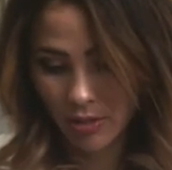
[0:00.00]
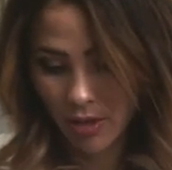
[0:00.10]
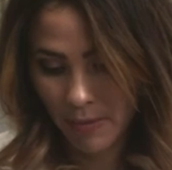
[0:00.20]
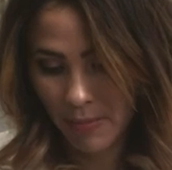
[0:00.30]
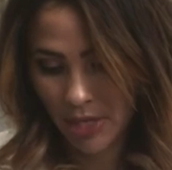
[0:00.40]
So
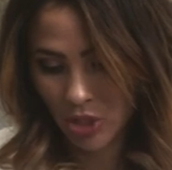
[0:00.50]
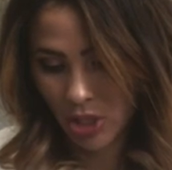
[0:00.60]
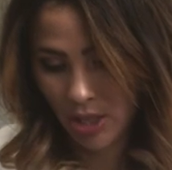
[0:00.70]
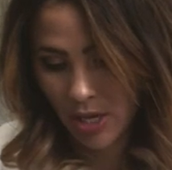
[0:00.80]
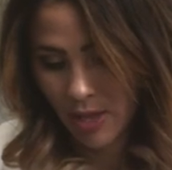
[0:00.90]
I'm
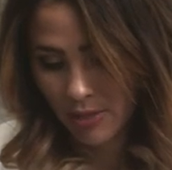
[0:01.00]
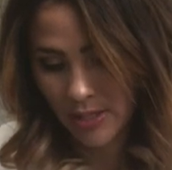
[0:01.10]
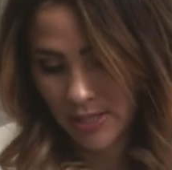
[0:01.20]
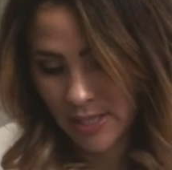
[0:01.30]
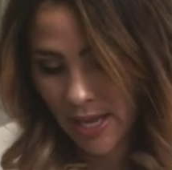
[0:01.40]
matching
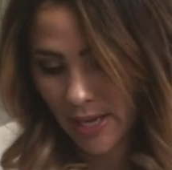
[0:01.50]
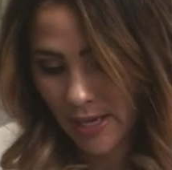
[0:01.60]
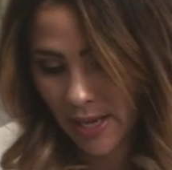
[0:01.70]
the side